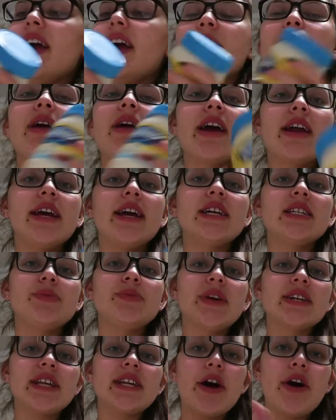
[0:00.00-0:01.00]
light mayonnaise
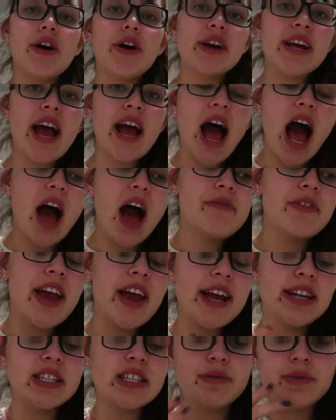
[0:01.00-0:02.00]
because I already have
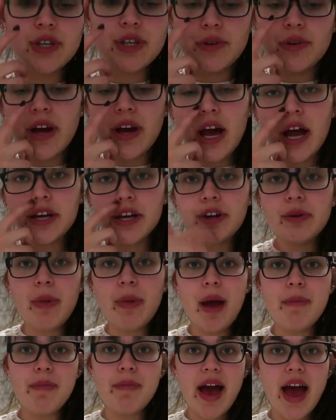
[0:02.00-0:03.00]
cans of tuna under
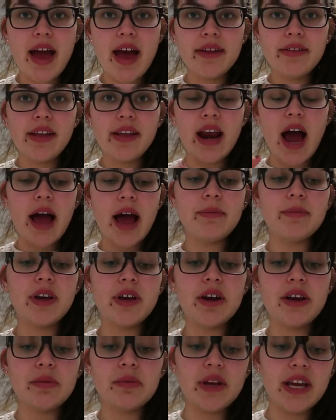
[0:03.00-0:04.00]
my bed that I'm
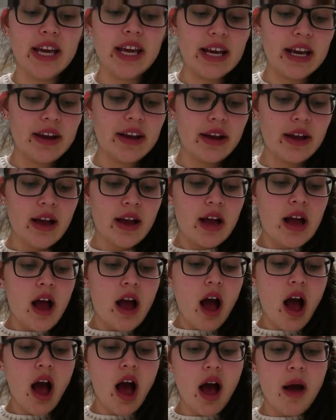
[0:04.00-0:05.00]
going to be eating.
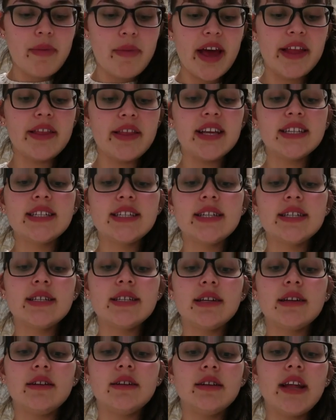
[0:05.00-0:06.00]
Um, and this
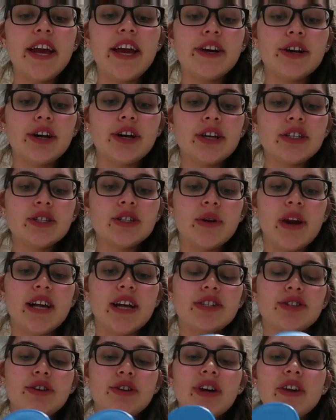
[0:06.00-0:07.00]
is lighter, so it
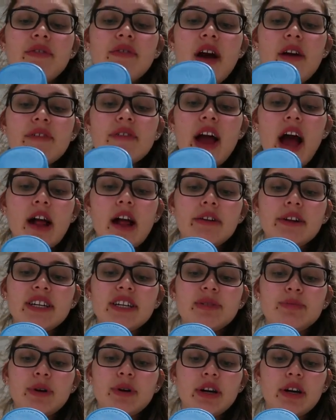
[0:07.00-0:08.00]
has 35
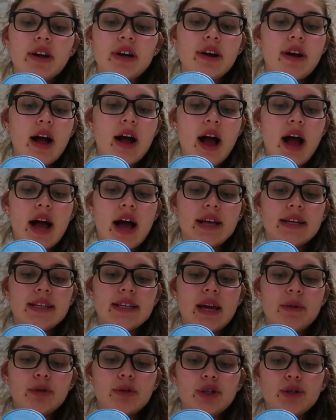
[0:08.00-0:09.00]
calories per uh,
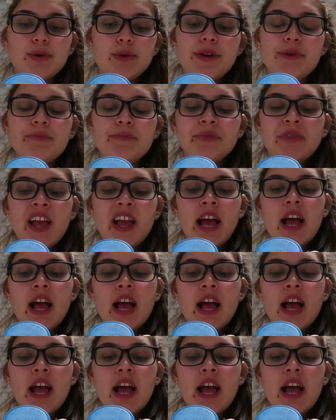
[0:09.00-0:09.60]
tablespoon,